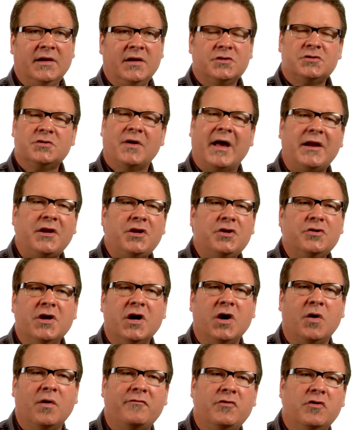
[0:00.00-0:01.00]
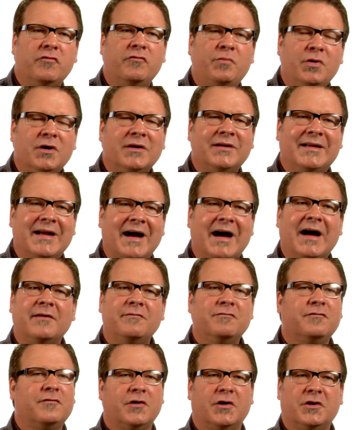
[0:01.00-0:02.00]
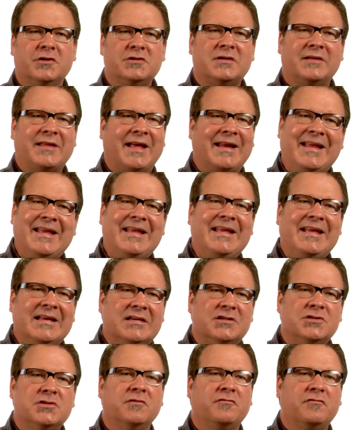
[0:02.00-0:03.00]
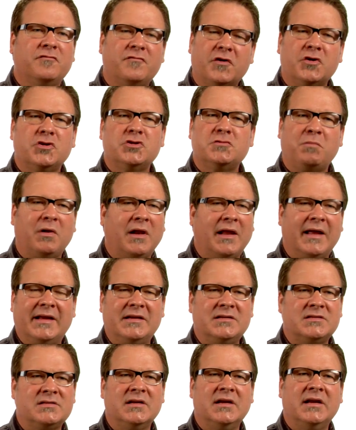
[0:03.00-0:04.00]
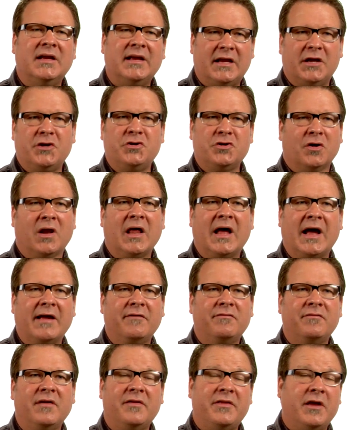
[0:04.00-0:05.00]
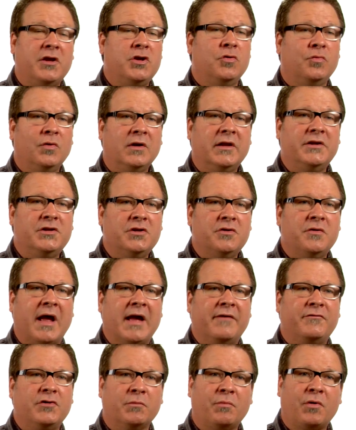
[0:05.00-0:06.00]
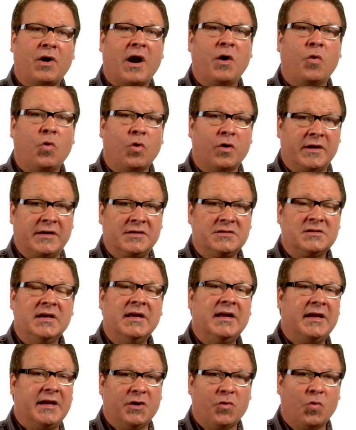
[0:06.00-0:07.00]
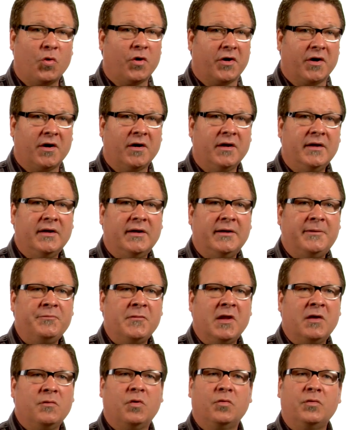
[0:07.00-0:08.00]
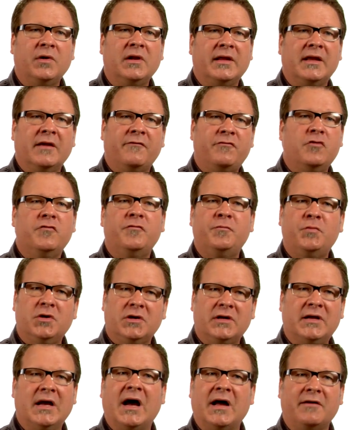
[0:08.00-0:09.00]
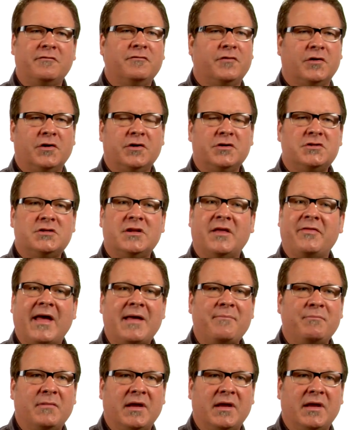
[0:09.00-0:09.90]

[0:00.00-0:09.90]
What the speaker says: So how do you know if you've put God first, that He is the first place in your life, that you really do have your priorities in order? Well, really, if you've put God first, that